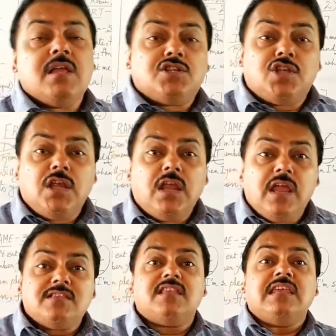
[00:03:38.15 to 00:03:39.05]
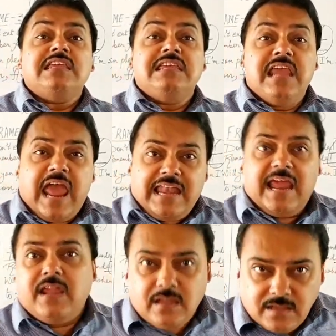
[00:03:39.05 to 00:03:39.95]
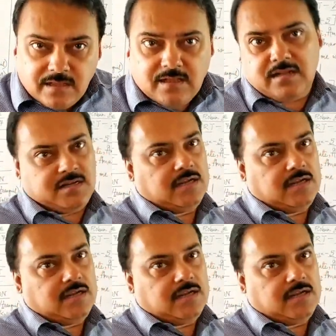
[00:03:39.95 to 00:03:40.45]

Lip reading: she is yelling at